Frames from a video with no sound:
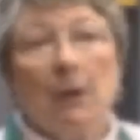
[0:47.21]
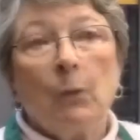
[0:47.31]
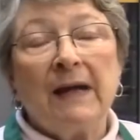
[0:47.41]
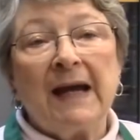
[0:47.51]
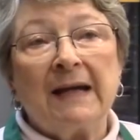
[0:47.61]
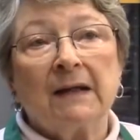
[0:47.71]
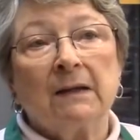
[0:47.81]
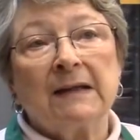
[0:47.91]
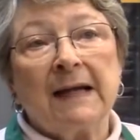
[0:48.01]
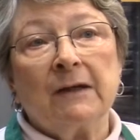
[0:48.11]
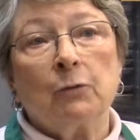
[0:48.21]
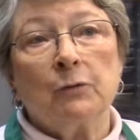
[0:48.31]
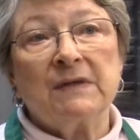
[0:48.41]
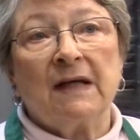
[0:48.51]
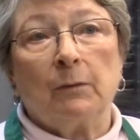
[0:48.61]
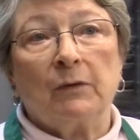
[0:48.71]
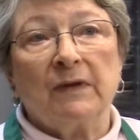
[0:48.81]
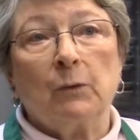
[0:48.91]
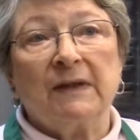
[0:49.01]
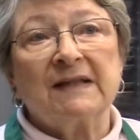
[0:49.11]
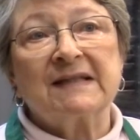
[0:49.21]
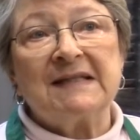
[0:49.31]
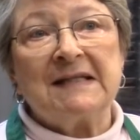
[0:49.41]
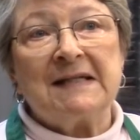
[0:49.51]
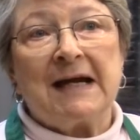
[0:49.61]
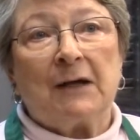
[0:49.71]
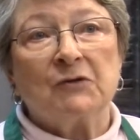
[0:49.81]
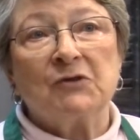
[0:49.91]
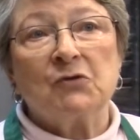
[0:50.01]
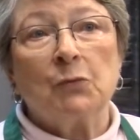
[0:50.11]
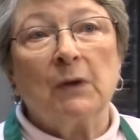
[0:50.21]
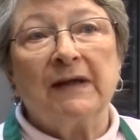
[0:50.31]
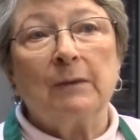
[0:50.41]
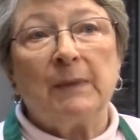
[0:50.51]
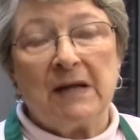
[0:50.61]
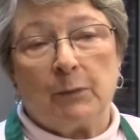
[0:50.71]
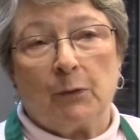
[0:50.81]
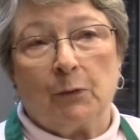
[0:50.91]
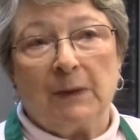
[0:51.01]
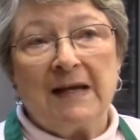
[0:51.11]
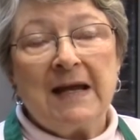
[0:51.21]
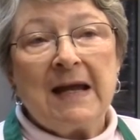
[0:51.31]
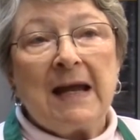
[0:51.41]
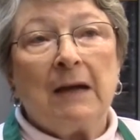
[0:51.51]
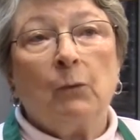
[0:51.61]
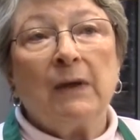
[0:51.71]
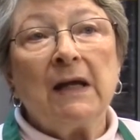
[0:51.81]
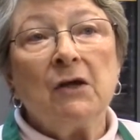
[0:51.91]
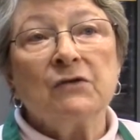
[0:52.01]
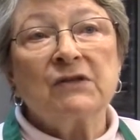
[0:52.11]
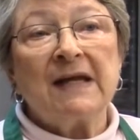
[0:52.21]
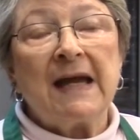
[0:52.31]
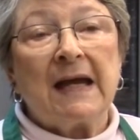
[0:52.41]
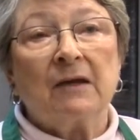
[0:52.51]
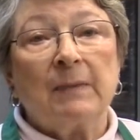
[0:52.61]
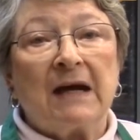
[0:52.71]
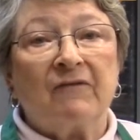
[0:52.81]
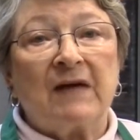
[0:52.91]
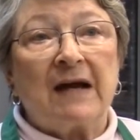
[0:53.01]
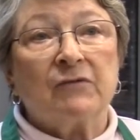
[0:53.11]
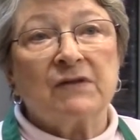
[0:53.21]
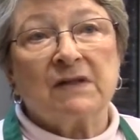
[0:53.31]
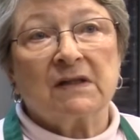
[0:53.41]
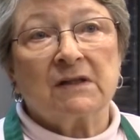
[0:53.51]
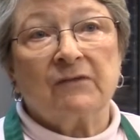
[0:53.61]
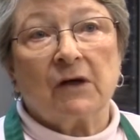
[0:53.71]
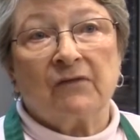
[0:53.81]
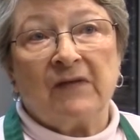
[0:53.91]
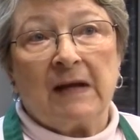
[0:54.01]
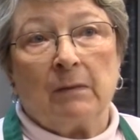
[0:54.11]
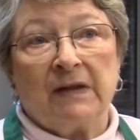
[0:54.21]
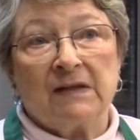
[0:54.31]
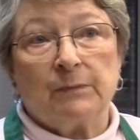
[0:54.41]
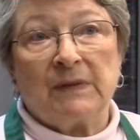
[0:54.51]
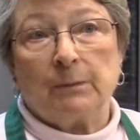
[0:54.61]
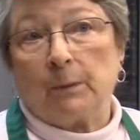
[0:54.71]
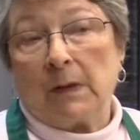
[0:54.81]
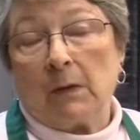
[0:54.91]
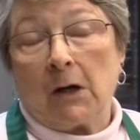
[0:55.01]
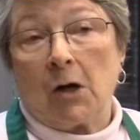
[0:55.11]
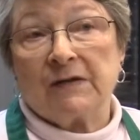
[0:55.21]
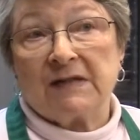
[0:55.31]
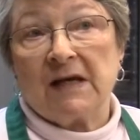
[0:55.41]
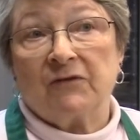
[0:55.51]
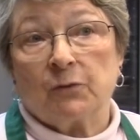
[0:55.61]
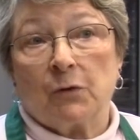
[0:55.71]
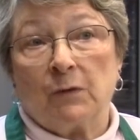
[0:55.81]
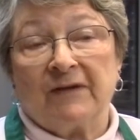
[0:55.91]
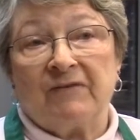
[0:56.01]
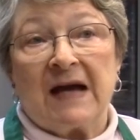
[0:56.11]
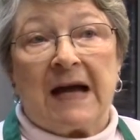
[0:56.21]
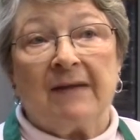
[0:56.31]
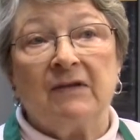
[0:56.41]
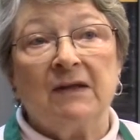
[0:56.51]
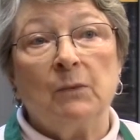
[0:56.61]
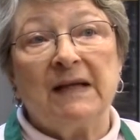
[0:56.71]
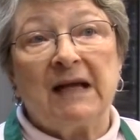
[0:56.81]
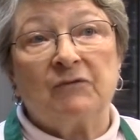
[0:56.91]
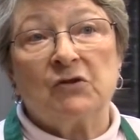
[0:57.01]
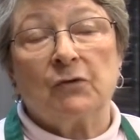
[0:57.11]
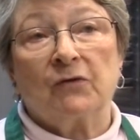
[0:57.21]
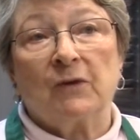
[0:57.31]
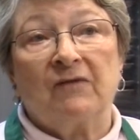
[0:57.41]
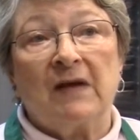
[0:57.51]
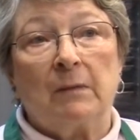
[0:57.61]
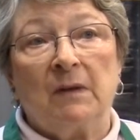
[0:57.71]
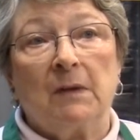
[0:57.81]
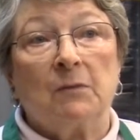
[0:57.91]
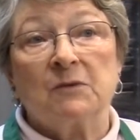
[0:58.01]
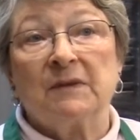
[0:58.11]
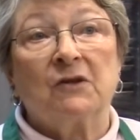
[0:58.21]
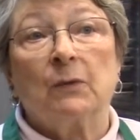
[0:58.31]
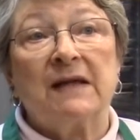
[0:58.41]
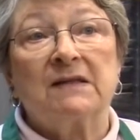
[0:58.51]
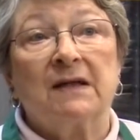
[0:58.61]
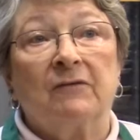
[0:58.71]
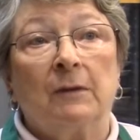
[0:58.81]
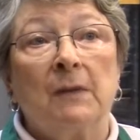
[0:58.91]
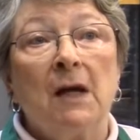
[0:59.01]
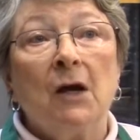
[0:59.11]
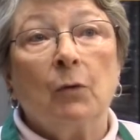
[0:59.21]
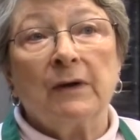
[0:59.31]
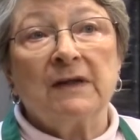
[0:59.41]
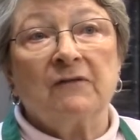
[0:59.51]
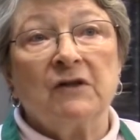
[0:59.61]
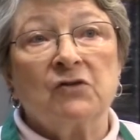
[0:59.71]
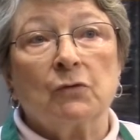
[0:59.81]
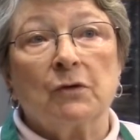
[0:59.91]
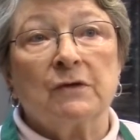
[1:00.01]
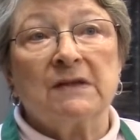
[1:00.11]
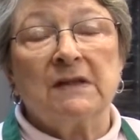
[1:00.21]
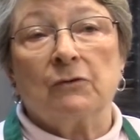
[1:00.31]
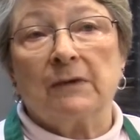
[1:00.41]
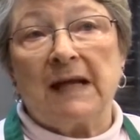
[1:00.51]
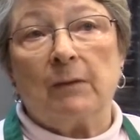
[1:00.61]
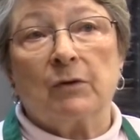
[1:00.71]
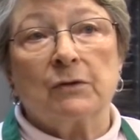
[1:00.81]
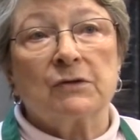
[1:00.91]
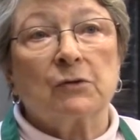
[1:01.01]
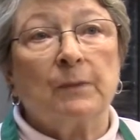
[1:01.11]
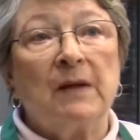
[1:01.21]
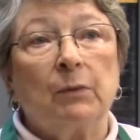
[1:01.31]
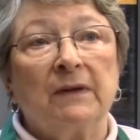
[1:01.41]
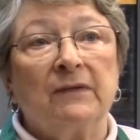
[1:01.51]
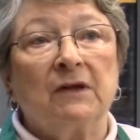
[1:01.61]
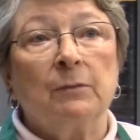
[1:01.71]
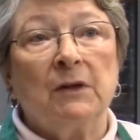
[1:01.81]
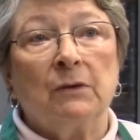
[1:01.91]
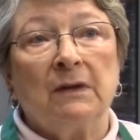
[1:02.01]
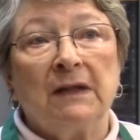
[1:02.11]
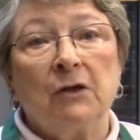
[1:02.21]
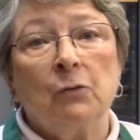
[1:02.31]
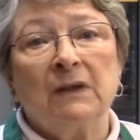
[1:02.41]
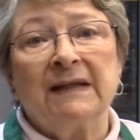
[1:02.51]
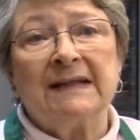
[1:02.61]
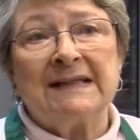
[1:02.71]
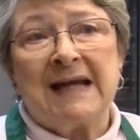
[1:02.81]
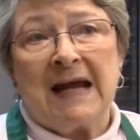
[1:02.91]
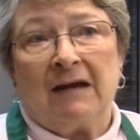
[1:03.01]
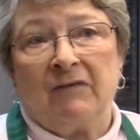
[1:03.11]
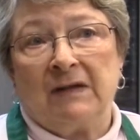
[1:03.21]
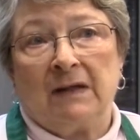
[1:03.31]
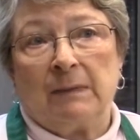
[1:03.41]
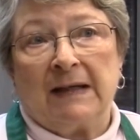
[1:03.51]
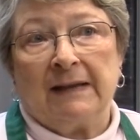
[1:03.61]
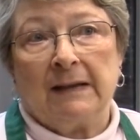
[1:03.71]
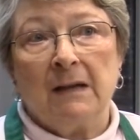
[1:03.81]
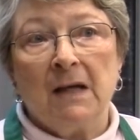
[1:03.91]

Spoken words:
We had a dining room table that would extend out to 20 people, and we usually had about 5 or 6 of our families. Ourselves were only 5, and then we'd have 2 or 3 family members, but the rest of them were individuals, either neighbors or people in the community who really didn't have anybody,